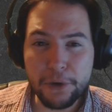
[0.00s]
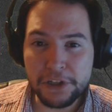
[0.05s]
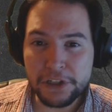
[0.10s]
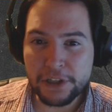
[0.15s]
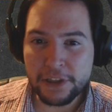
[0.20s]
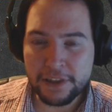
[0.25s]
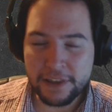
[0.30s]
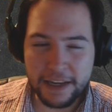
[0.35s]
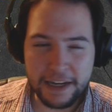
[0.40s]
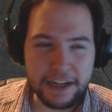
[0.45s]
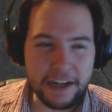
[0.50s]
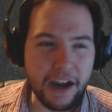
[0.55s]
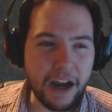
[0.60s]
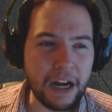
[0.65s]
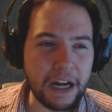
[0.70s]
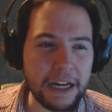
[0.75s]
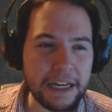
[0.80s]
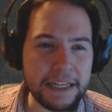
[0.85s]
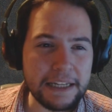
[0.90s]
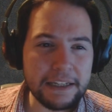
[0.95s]
you think.
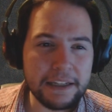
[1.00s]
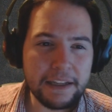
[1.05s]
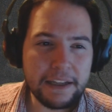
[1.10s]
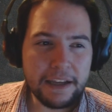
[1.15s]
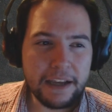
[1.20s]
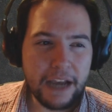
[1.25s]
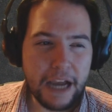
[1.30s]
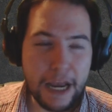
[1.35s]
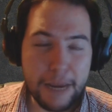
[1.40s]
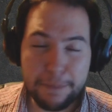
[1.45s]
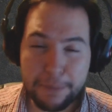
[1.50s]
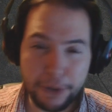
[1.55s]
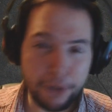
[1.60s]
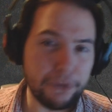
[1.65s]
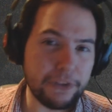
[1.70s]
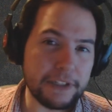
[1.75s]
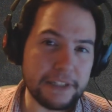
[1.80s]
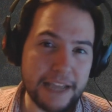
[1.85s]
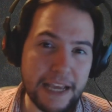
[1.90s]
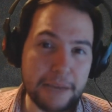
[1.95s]
I built
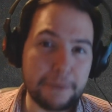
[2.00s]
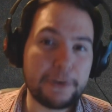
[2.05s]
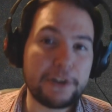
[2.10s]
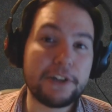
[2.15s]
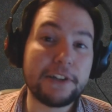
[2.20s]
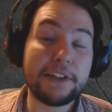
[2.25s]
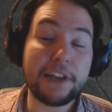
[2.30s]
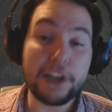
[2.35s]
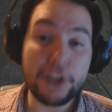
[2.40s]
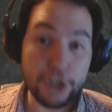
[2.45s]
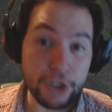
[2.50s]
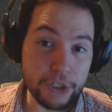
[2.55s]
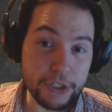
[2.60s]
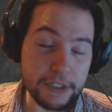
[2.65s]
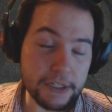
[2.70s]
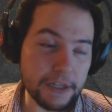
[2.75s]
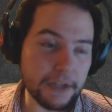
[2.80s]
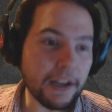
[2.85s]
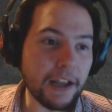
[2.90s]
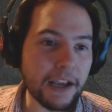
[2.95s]
the deck because I
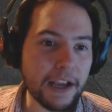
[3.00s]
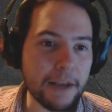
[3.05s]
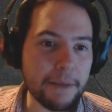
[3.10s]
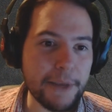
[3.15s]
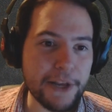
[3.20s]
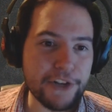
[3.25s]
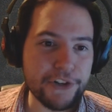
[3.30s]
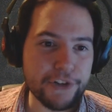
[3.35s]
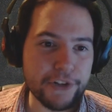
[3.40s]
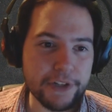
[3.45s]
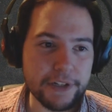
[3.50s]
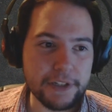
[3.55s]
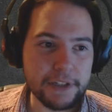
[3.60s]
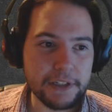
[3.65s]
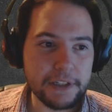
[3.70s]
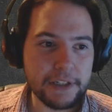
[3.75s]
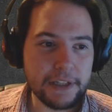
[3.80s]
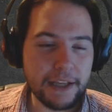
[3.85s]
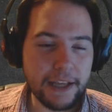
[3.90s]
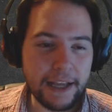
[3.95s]
could, like I mentioned,
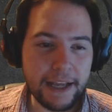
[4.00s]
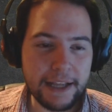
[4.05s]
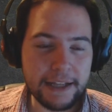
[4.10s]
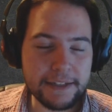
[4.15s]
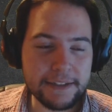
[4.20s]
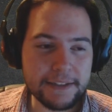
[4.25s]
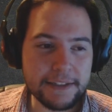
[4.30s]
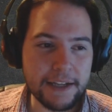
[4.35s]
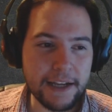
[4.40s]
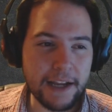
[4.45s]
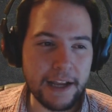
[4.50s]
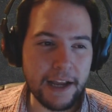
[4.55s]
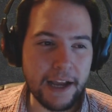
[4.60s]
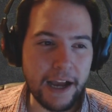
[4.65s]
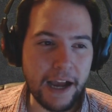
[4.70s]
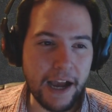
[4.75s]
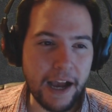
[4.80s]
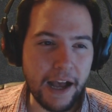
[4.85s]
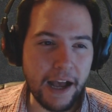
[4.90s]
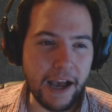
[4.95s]
and
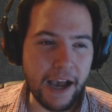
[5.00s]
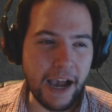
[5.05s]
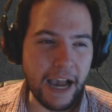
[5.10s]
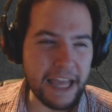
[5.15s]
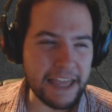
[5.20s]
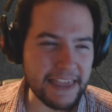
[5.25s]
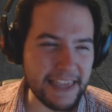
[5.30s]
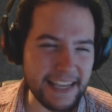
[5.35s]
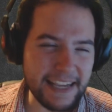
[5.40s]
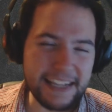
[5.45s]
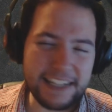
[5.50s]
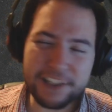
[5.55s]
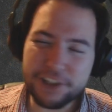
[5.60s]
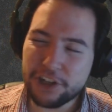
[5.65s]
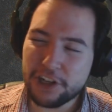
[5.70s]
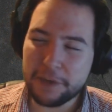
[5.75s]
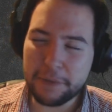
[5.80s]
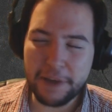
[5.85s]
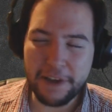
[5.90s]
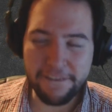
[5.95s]
I think it's
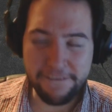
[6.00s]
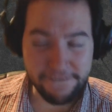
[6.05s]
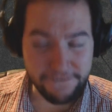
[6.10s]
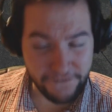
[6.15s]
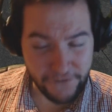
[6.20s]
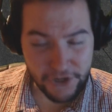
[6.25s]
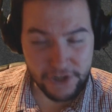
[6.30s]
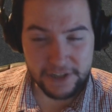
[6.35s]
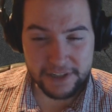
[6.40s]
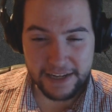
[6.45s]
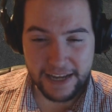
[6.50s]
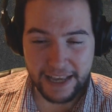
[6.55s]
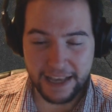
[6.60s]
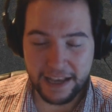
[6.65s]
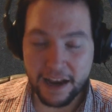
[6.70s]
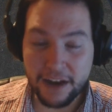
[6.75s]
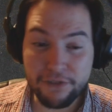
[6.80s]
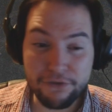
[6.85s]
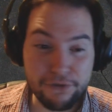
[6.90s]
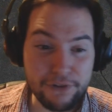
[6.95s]
going to be a fun deck.
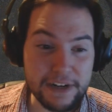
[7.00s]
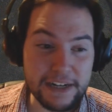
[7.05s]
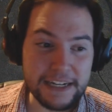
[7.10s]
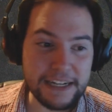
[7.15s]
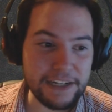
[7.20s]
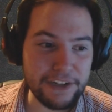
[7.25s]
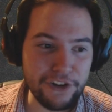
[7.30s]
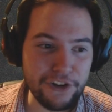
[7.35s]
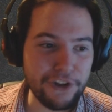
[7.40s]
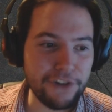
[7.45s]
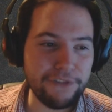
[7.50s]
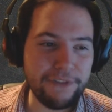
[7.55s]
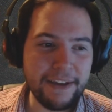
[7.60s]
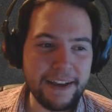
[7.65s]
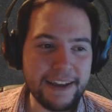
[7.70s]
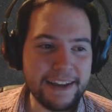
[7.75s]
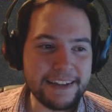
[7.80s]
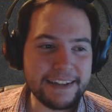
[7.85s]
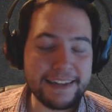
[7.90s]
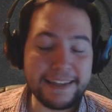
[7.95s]
I'd really love
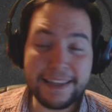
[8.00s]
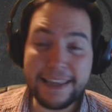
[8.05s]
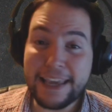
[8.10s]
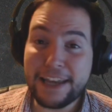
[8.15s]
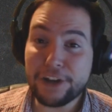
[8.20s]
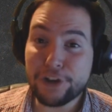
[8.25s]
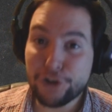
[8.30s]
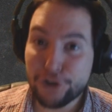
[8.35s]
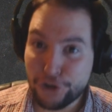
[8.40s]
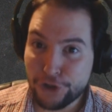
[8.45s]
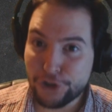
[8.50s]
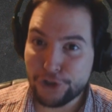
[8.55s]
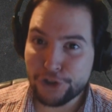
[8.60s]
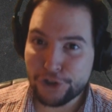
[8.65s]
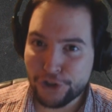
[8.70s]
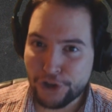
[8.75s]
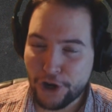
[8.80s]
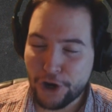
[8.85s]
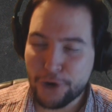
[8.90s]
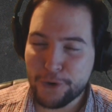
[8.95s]
to get a good
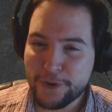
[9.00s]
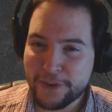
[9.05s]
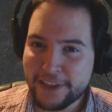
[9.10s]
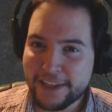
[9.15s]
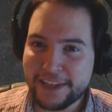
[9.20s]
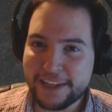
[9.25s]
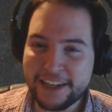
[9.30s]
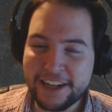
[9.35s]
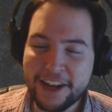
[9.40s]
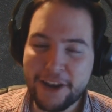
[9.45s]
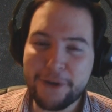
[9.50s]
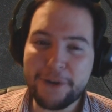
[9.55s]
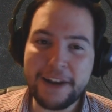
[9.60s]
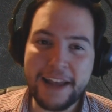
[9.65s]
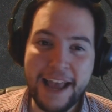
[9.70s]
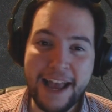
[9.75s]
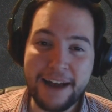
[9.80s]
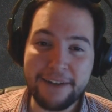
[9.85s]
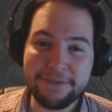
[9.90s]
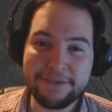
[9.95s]
go with it, you know, and
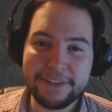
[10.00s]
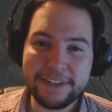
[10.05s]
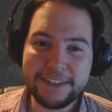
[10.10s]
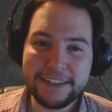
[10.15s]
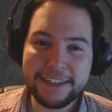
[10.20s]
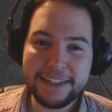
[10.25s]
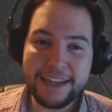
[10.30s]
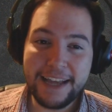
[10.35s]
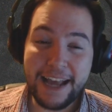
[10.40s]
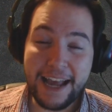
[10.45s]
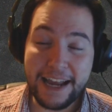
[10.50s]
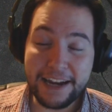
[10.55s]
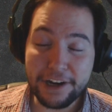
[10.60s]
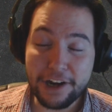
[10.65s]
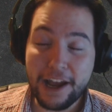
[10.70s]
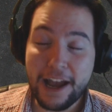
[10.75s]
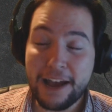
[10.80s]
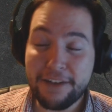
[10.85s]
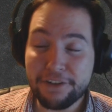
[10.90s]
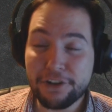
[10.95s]
have
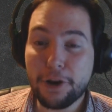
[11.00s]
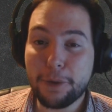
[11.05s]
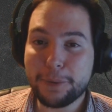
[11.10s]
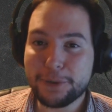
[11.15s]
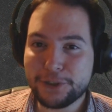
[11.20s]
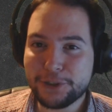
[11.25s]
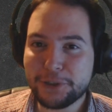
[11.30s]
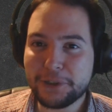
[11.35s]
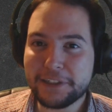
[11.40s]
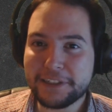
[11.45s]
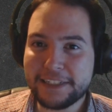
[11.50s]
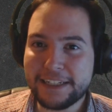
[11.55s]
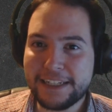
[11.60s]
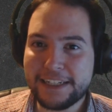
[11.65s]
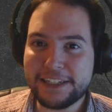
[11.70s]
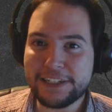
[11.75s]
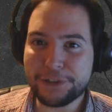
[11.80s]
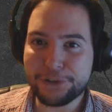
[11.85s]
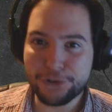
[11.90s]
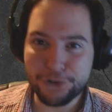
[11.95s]
an opportunity
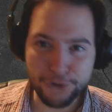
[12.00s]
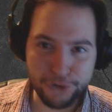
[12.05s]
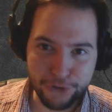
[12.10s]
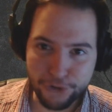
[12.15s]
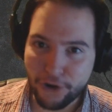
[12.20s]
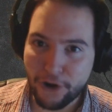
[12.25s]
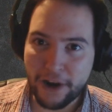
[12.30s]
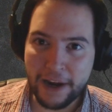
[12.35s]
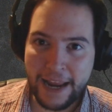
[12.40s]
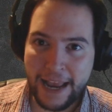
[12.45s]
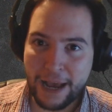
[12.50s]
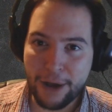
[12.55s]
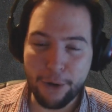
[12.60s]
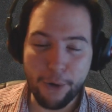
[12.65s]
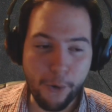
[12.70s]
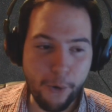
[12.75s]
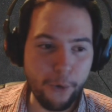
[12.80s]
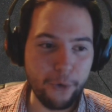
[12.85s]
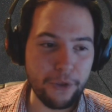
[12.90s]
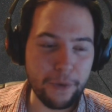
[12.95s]
to try out
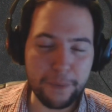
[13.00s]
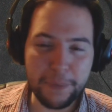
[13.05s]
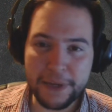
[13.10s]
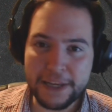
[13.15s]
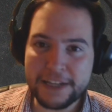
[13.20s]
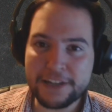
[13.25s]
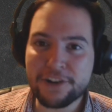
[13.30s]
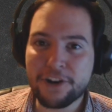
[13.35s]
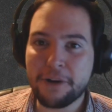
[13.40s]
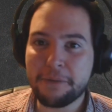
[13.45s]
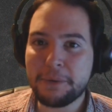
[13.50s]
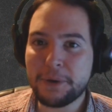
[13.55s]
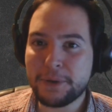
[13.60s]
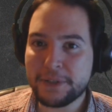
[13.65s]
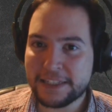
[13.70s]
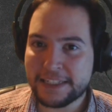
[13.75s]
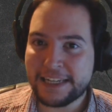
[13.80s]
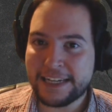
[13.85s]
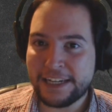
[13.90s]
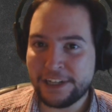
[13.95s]
all the biggest combos and
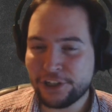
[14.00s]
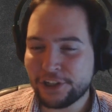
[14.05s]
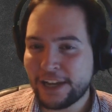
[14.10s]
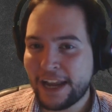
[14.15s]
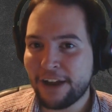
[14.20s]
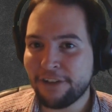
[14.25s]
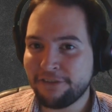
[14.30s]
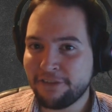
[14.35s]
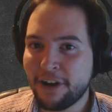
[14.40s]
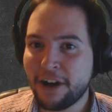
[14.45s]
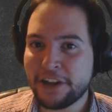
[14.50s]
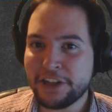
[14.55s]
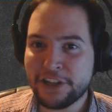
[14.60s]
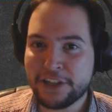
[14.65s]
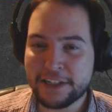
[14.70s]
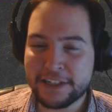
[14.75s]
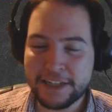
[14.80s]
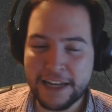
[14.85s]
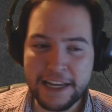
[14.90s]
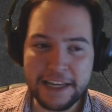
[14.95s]
see just how far you
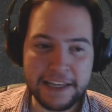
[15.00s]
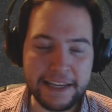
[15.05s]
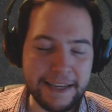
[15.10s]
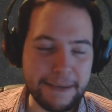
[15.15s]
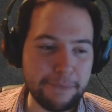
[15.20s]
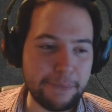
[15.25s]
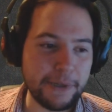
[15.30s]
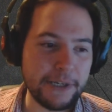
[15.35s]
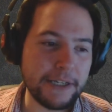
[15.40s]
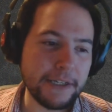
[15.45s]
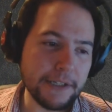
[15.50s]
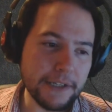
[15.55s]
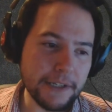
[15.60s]
can take it. But